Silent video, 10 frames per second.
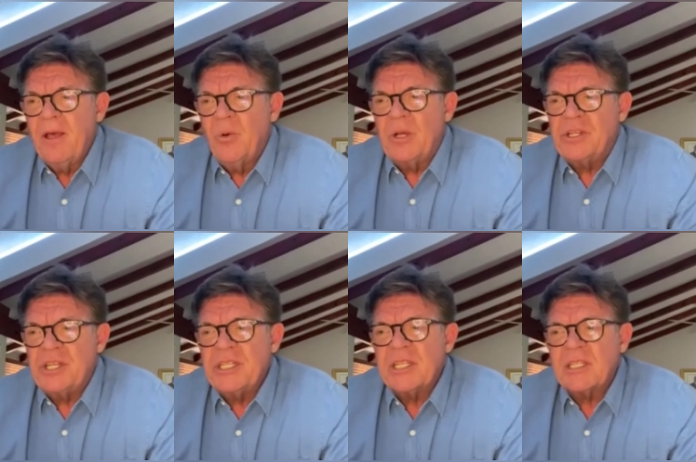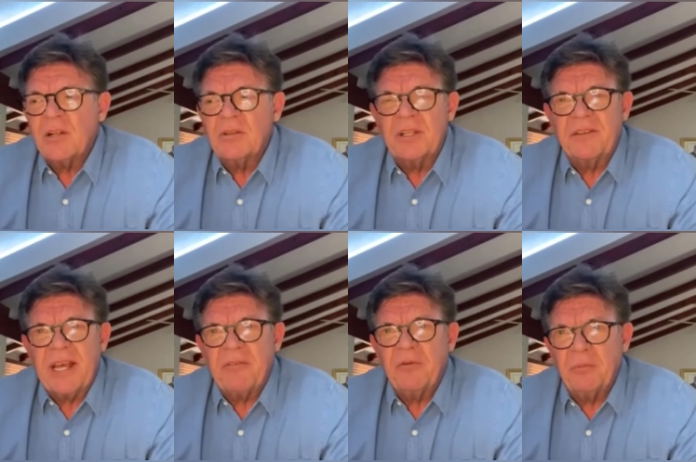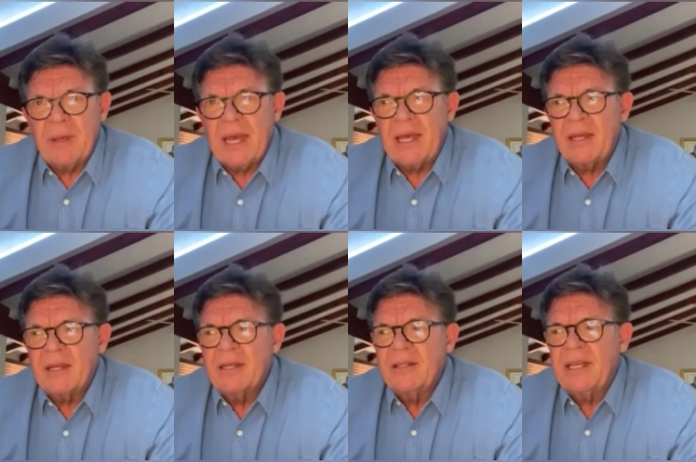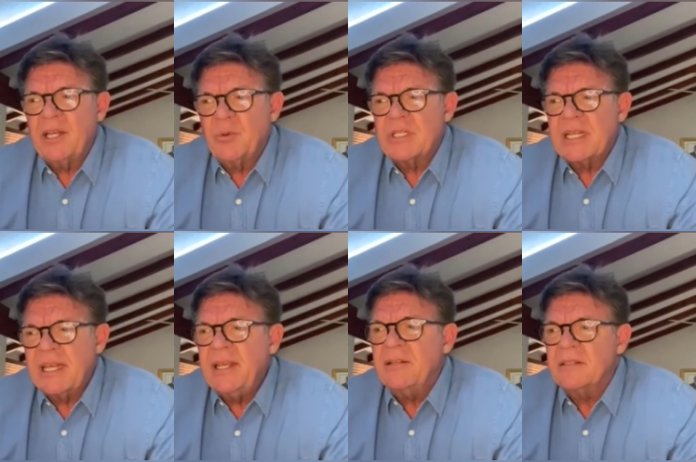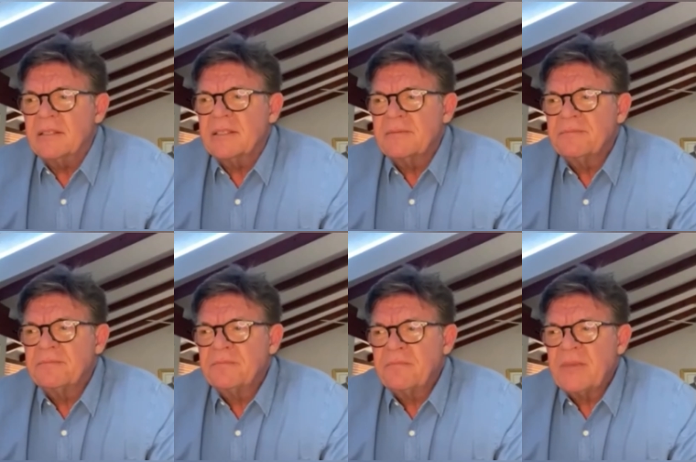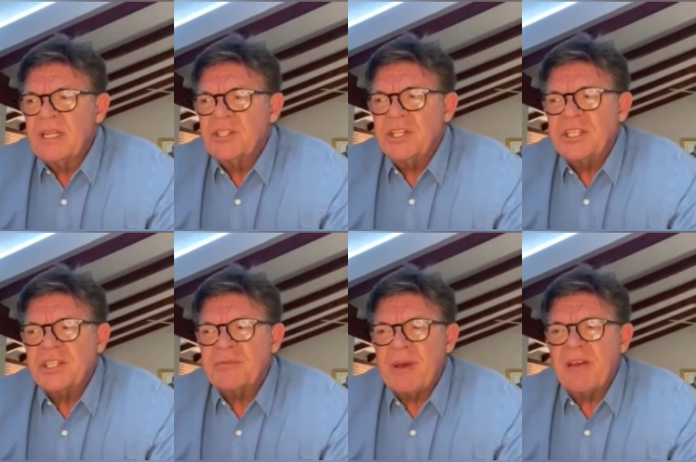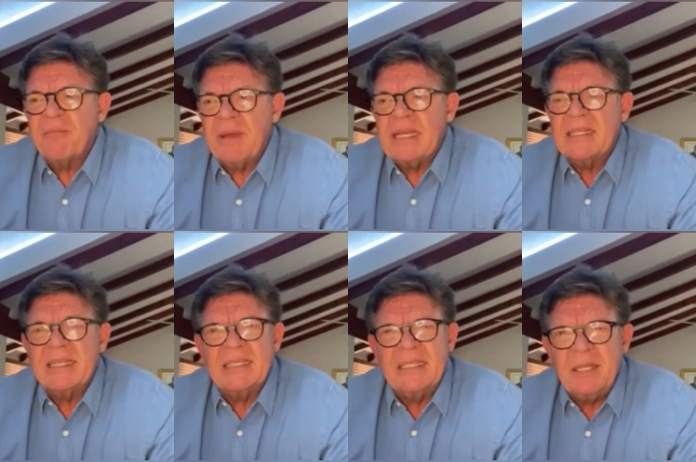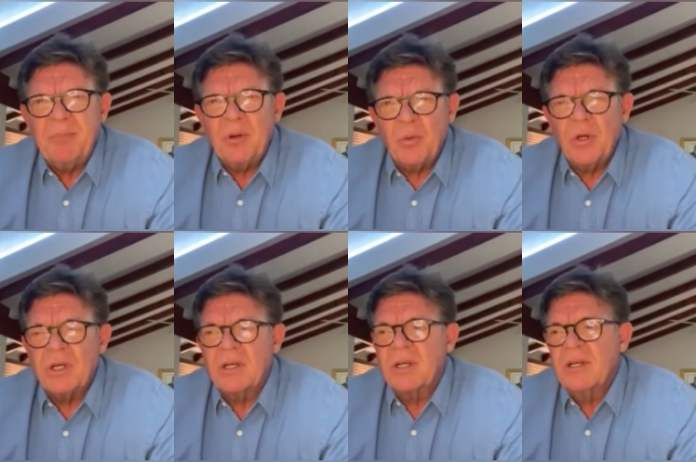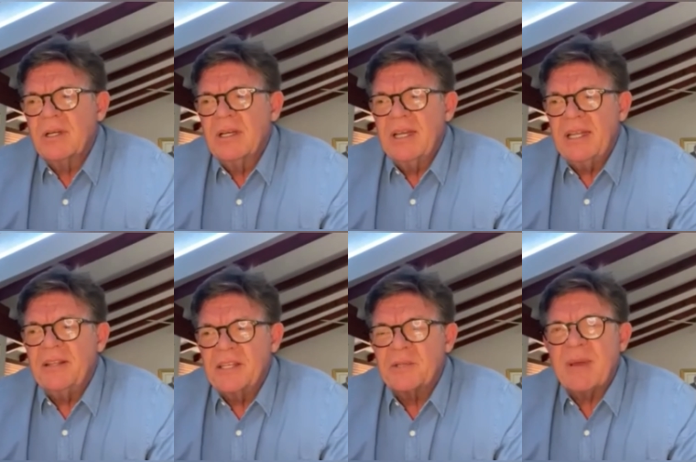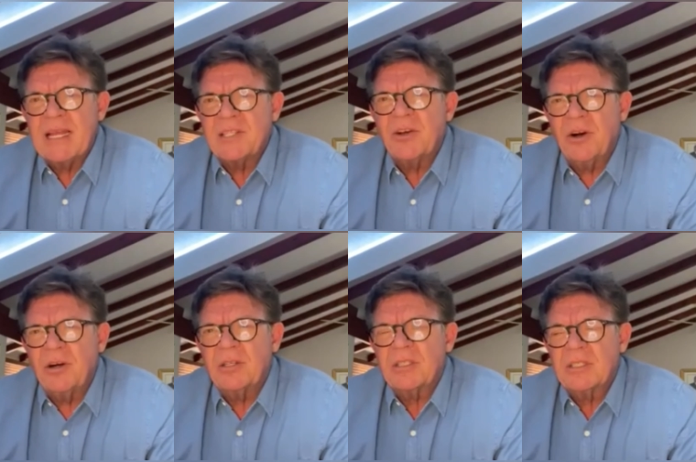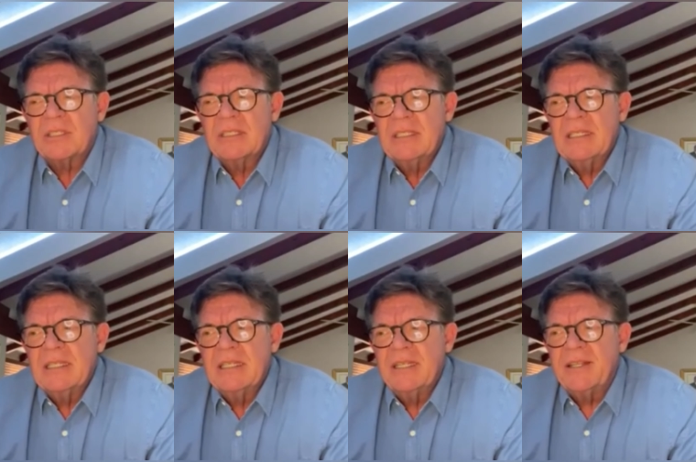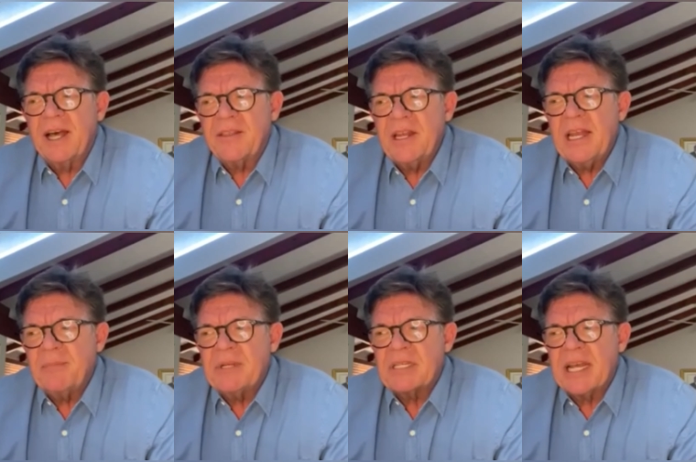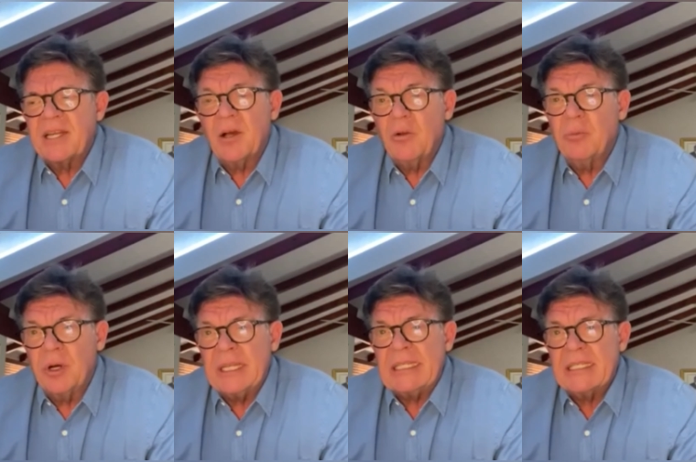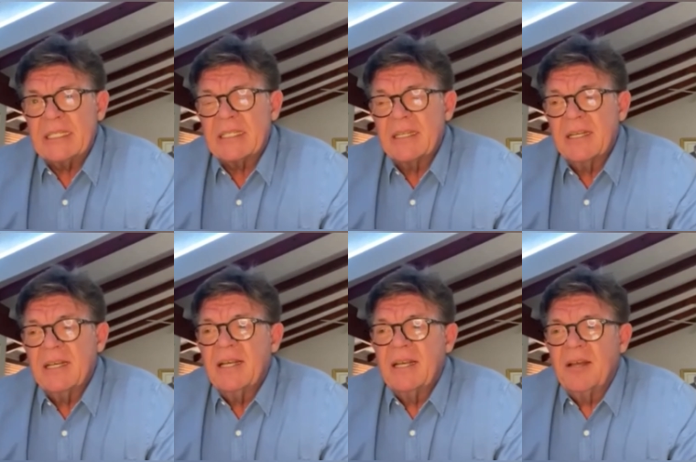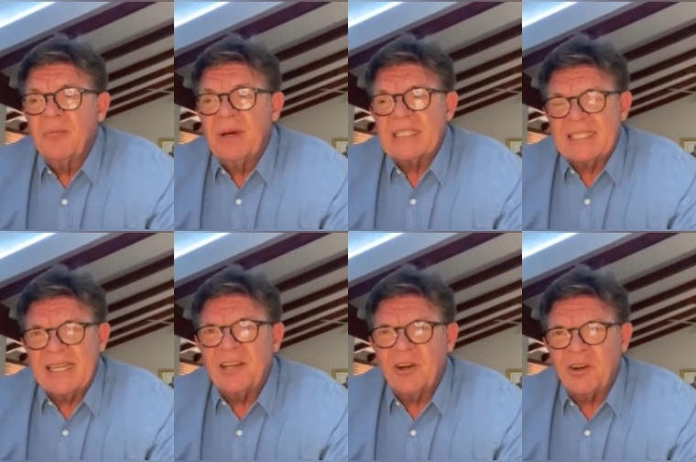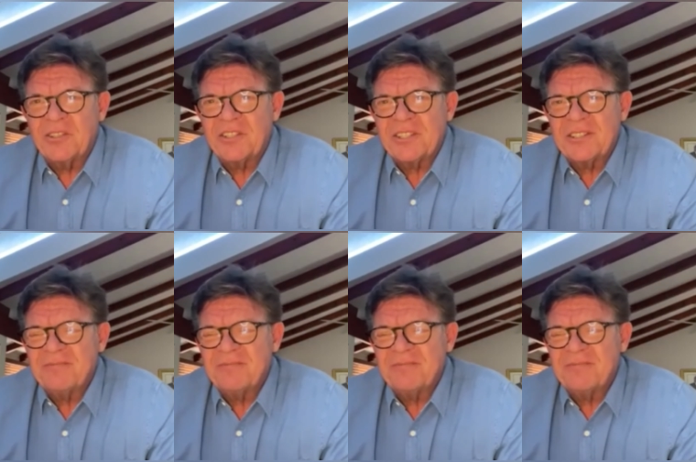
When Jesus told the thankful man that he was healed, Jesus may have meant a deeper work in this man's heart. The other lepers had whole bodies, but sick hearts.